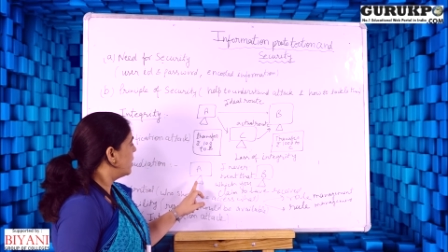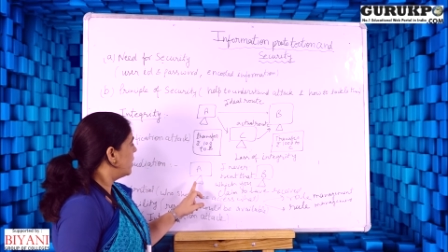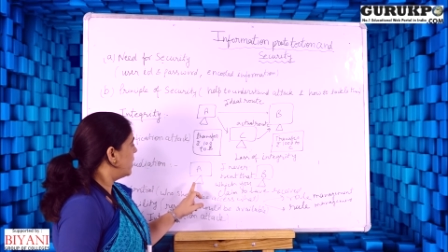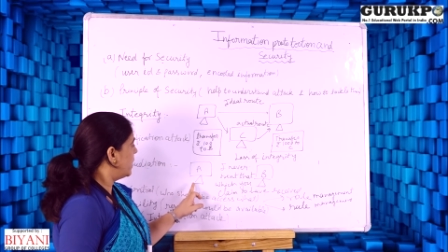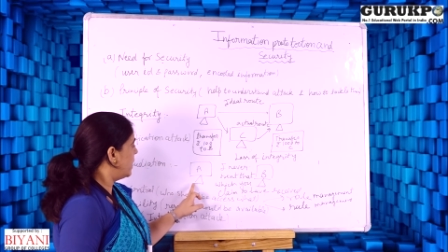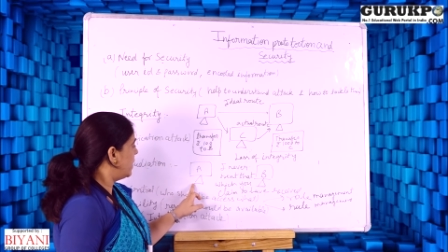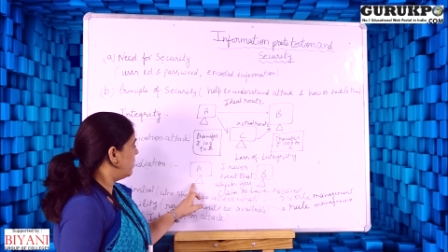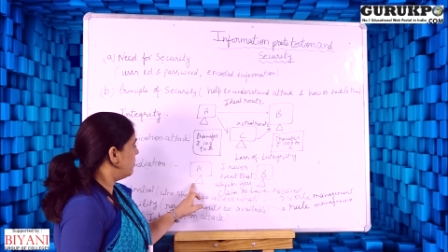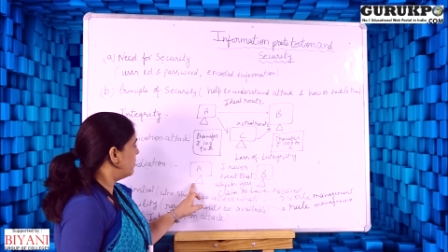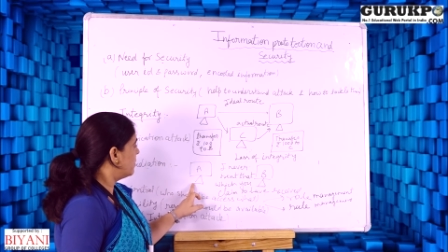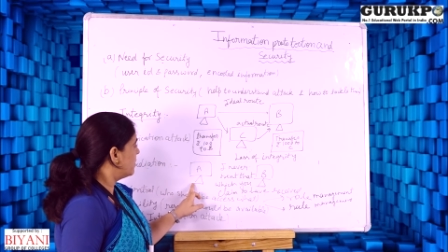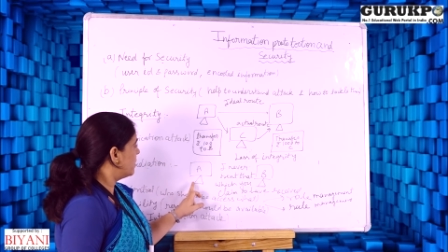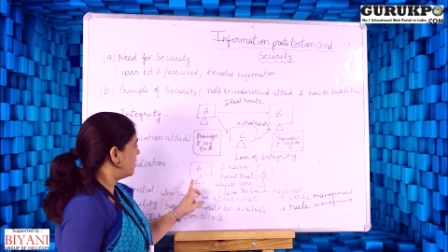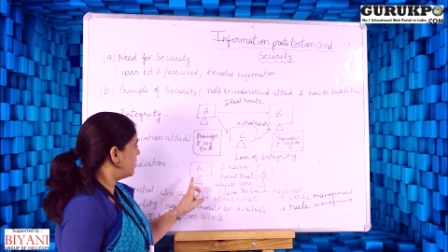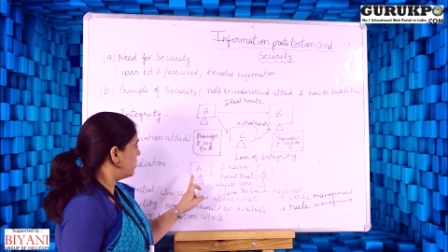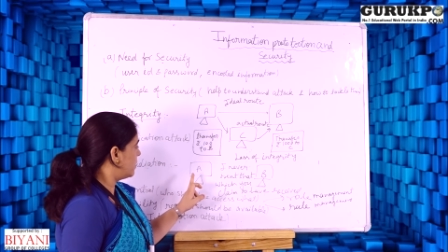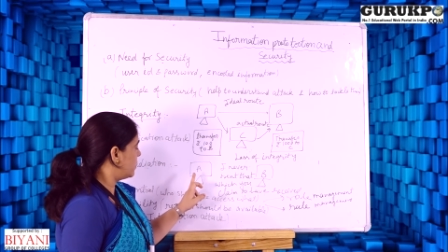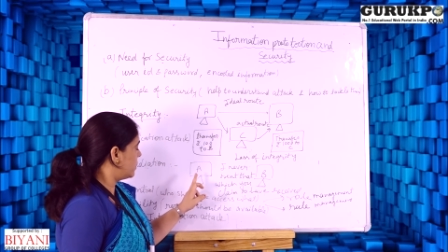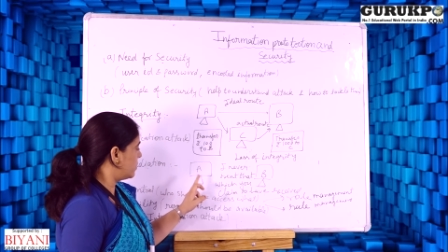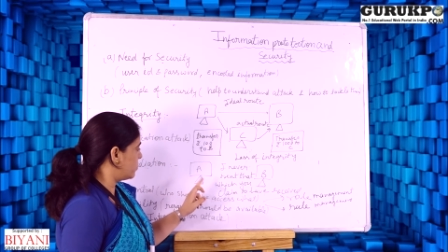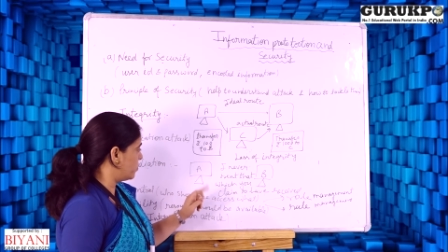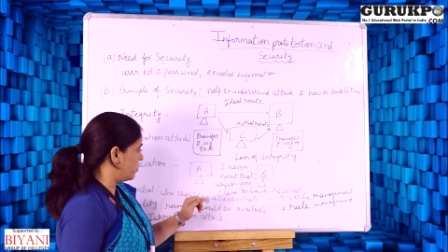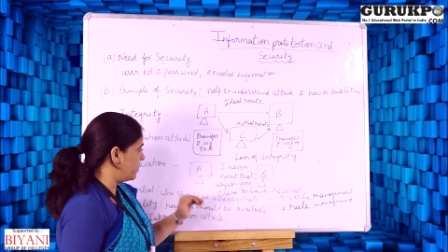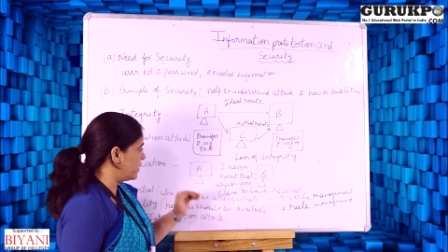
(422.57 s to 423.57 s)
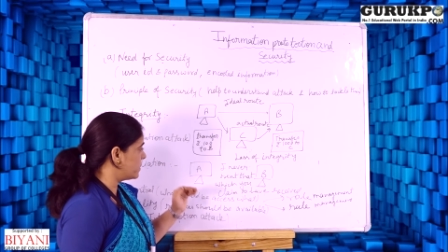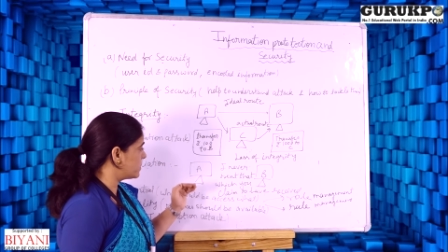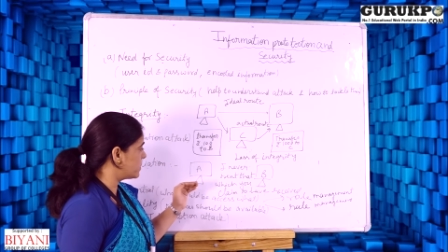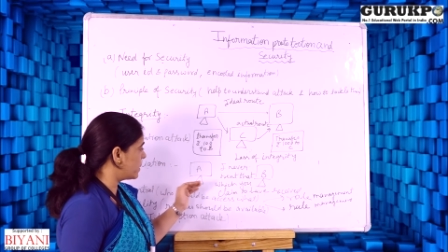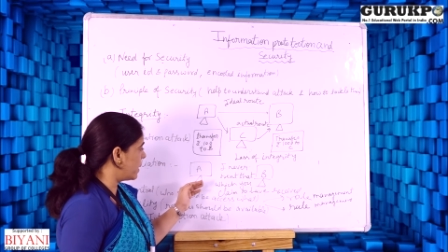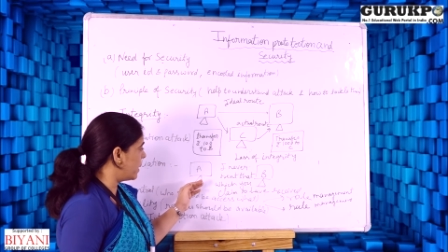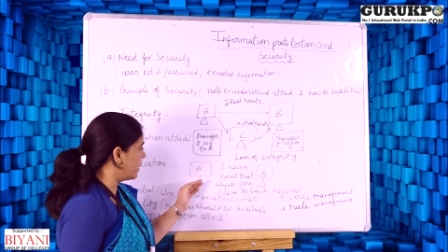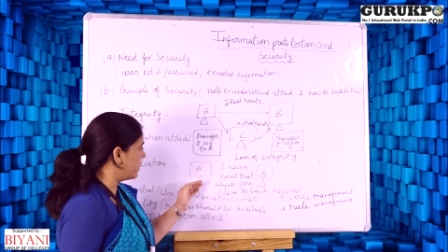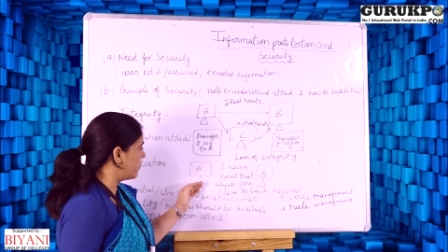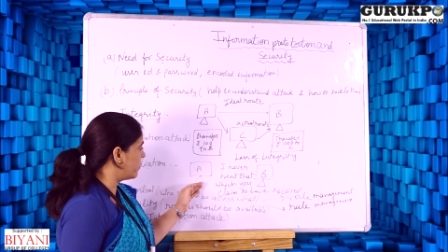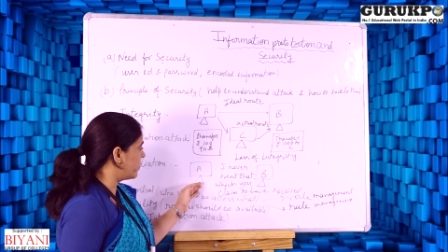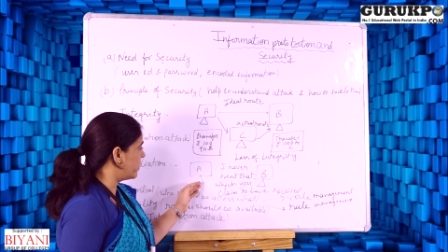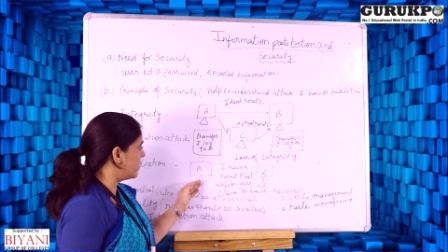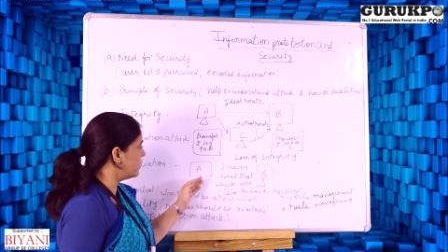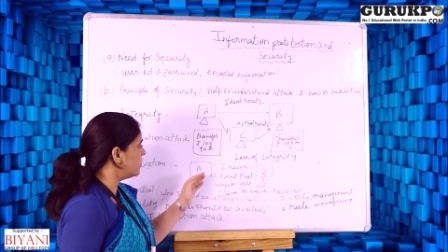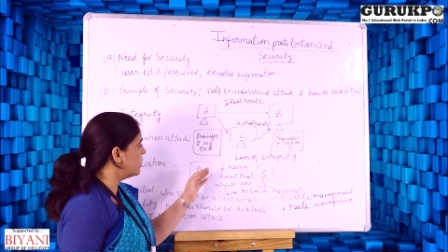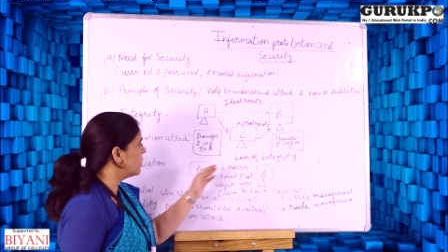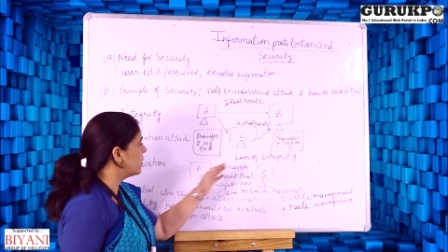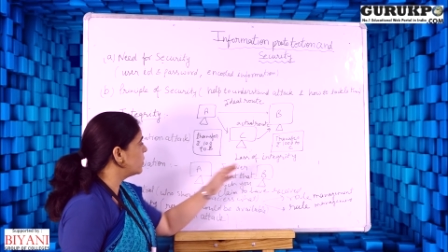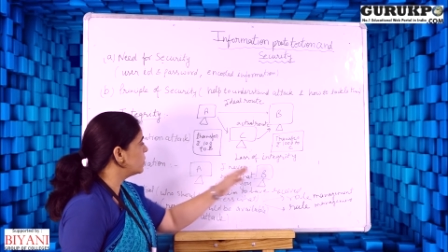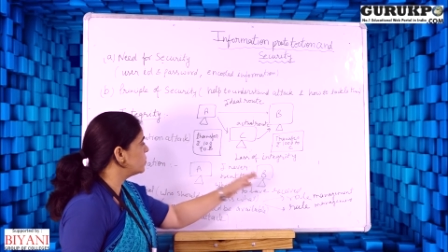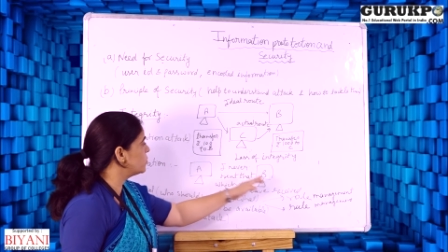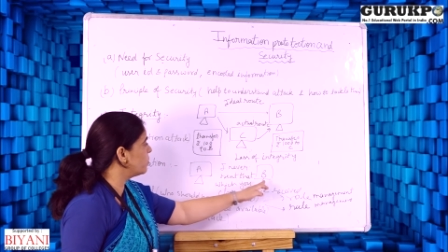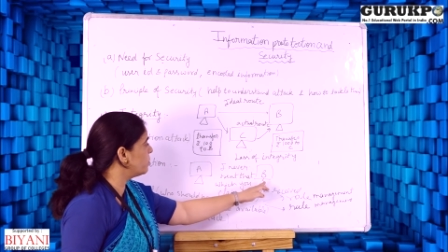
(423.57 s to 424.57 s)
rupees 100
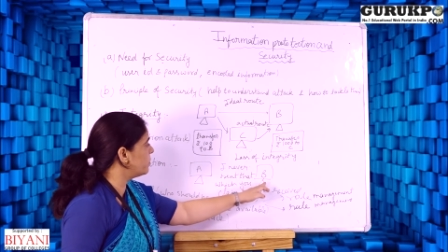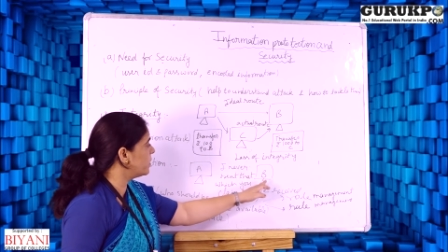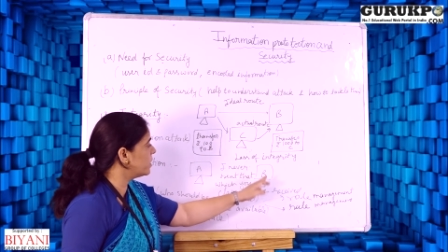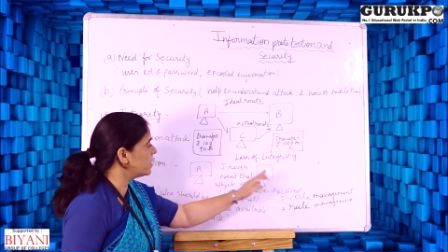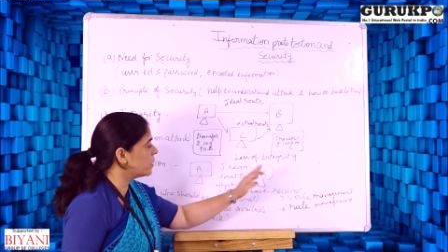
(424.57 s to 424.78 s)
to B.